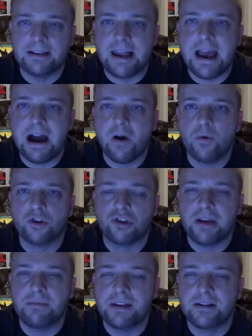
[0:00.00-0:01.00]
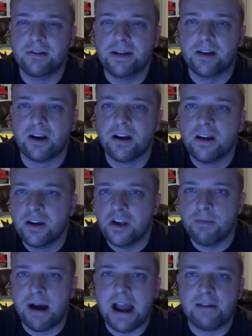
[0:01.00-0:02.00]
now with Shane being a leader.
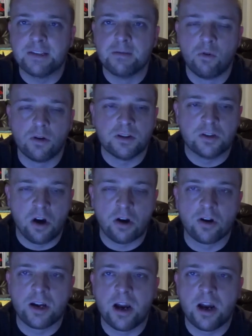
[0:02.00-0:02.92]
You might have some more darker